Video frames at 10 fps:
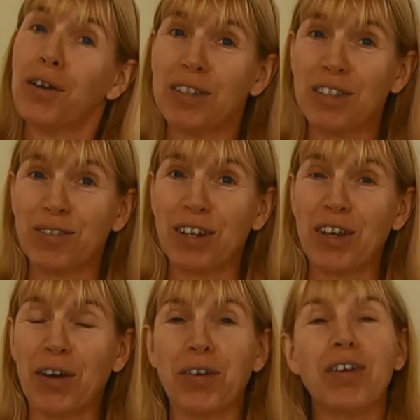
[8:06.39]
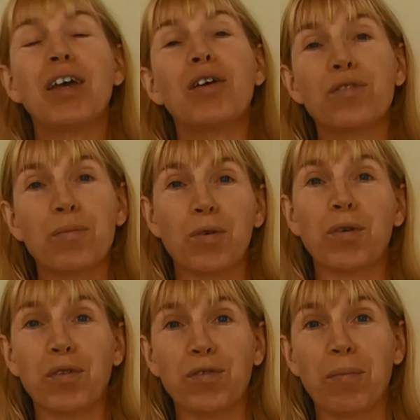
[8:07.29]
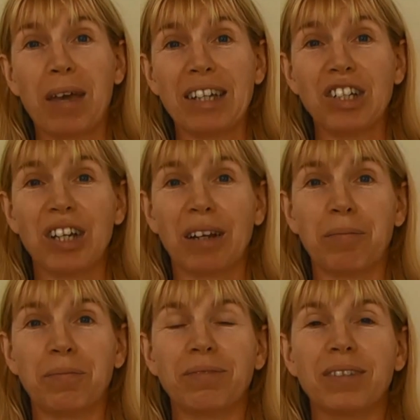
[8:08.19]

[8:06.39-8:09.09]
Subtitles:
this video for more information.